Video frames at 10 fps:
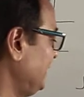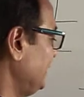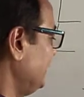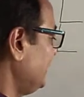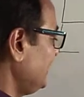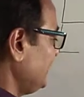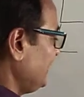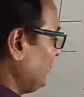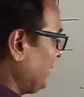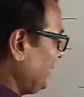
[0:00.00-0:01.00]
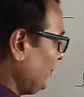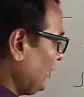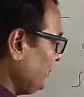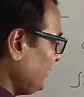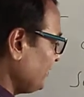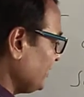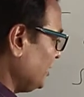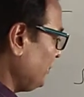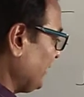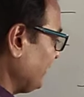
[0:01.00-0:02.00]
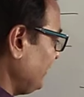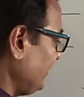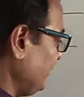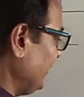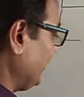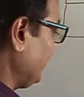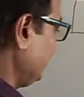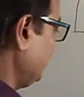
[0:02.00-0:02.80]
Here my mom is third person singular.